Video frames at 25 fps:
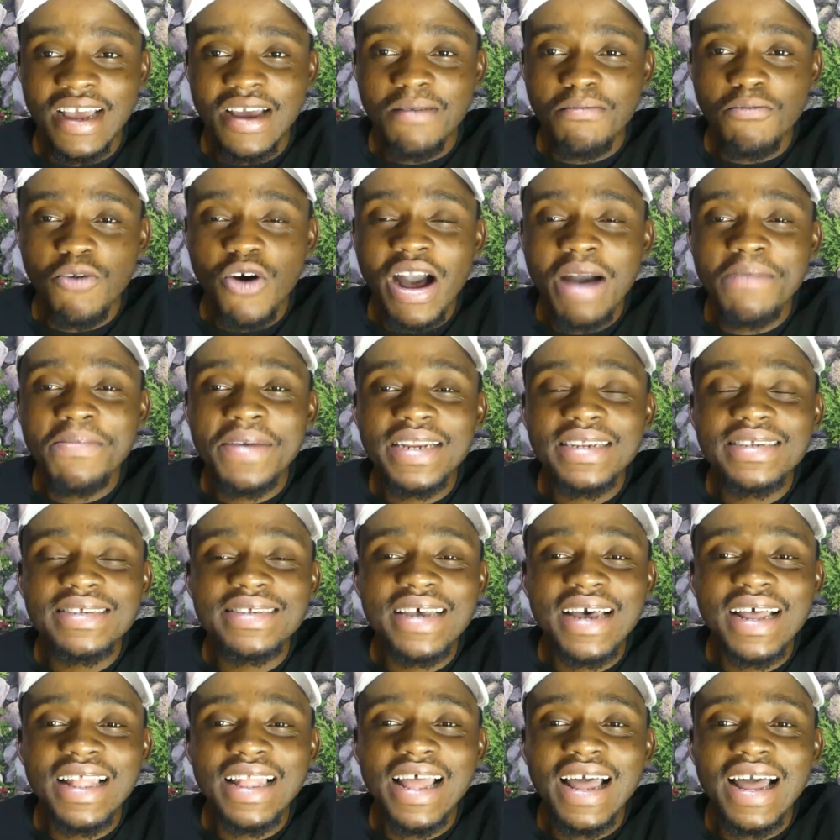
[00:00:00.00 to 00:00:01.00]
Mohamed
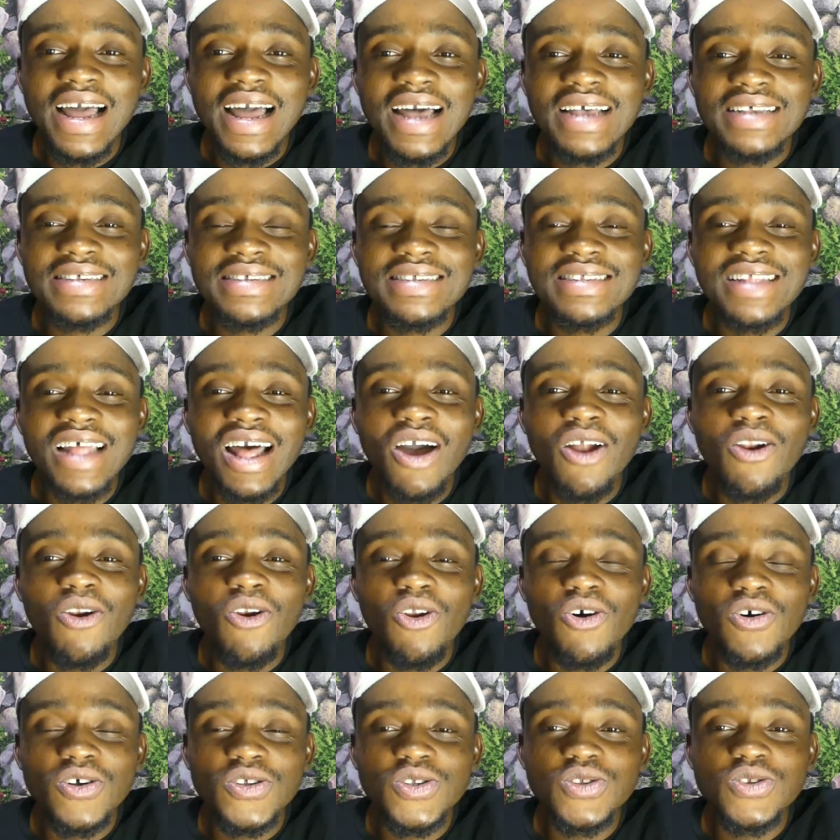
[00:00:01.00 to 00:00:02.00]
Salah has now
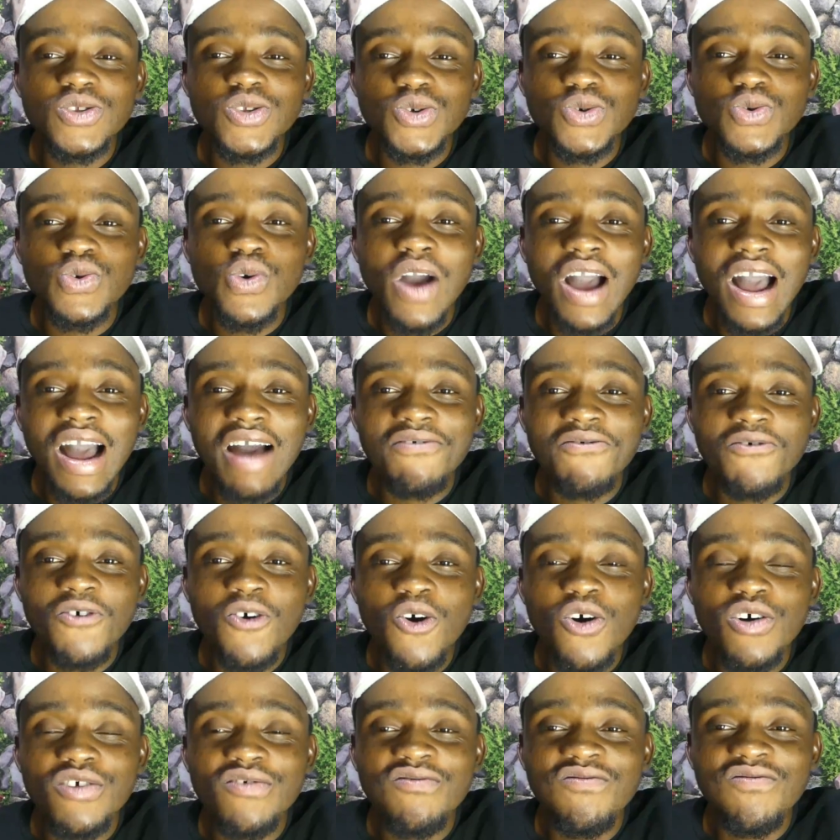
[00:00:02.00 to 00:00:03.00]
lost 2
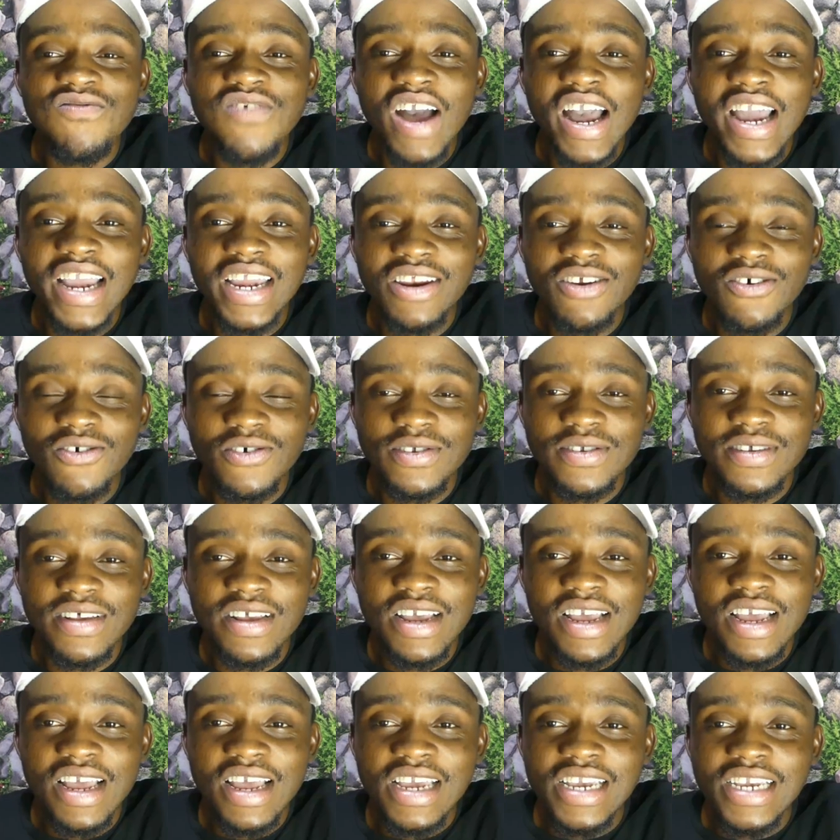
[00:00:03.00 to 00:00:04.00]
AFCON finals.
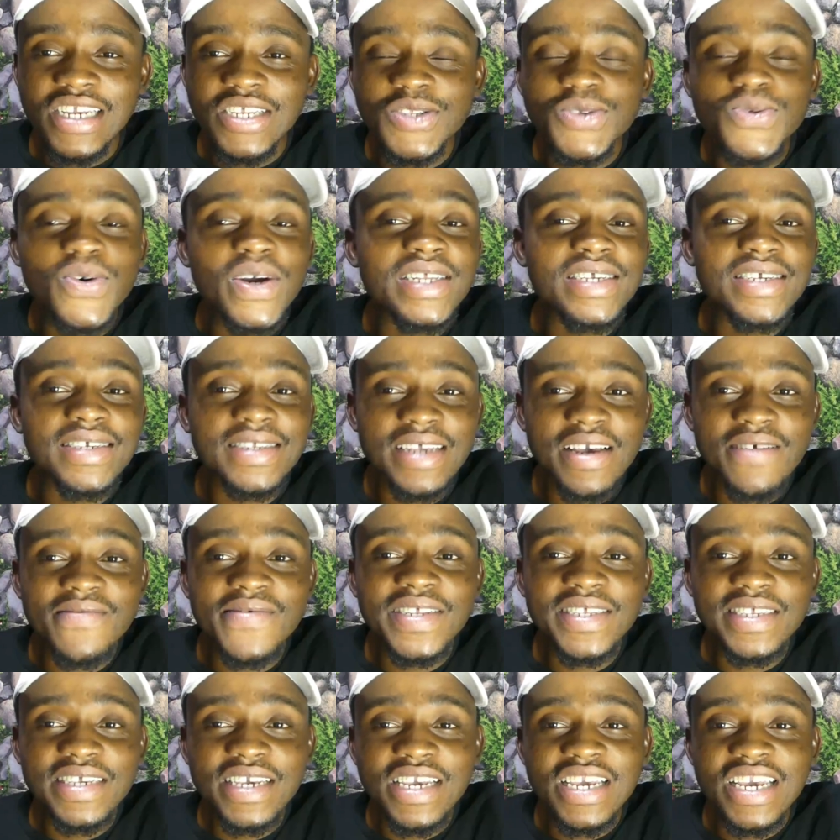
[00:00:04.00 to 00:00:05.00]
In
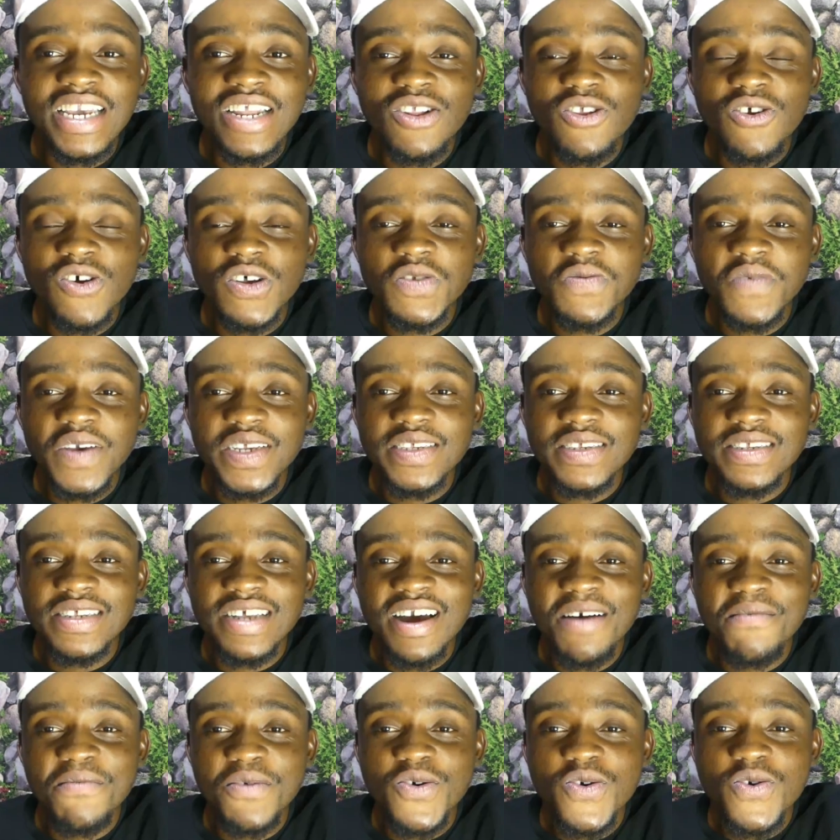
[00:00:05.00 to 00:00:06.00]
2017, he lost versus
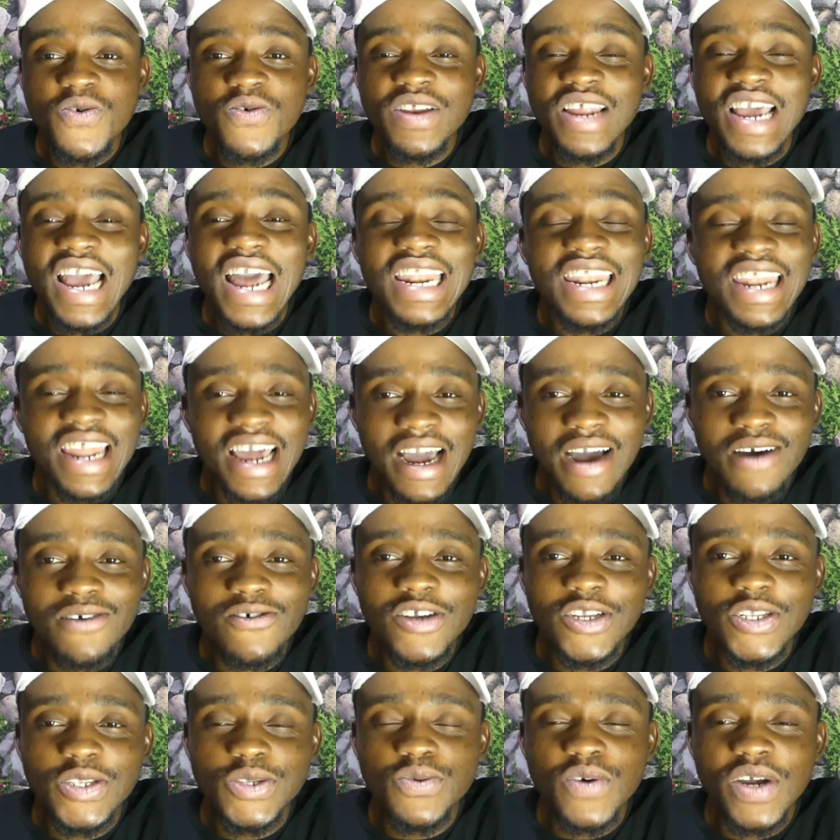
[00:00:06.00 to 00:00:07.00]
Cameroon, and now
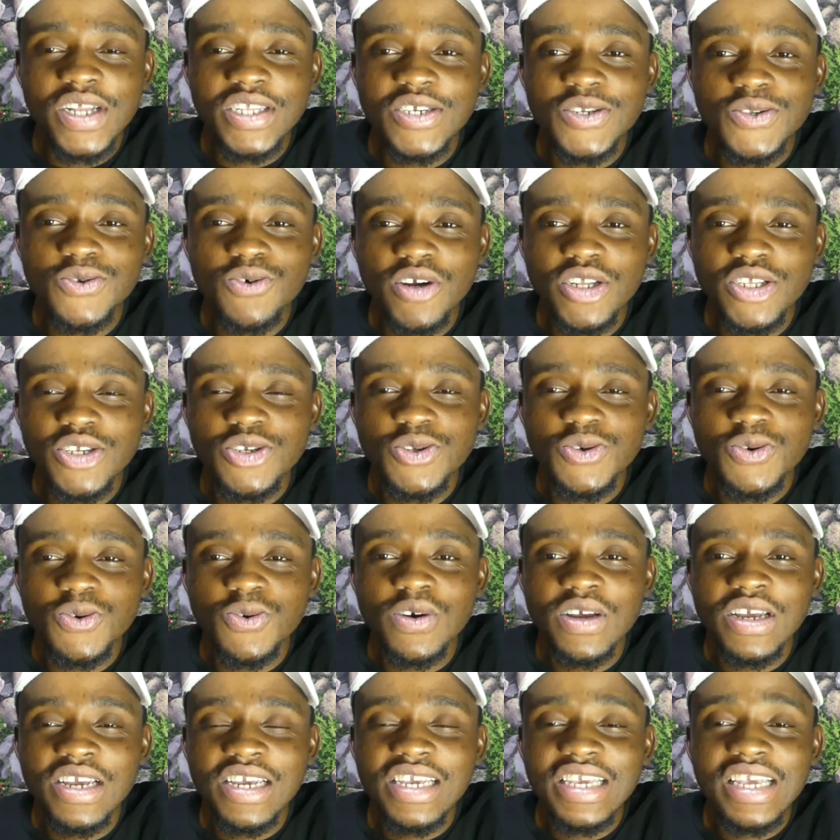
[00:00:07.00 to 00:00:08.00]
in
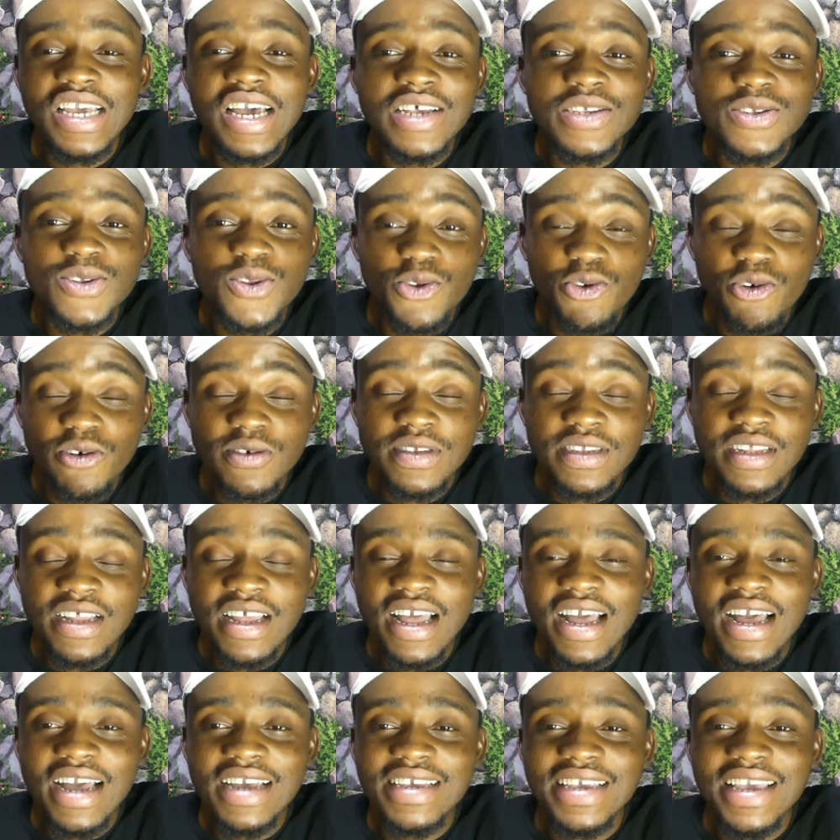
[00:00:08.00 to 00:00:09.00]
2022, he has lost
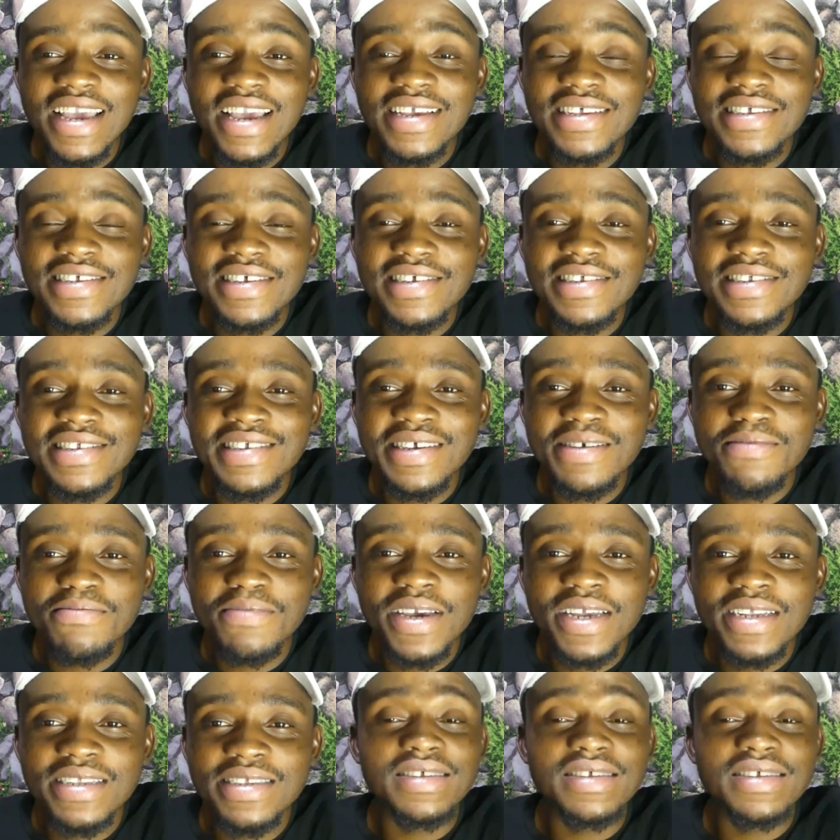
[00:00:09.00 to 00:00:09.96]
against his teammate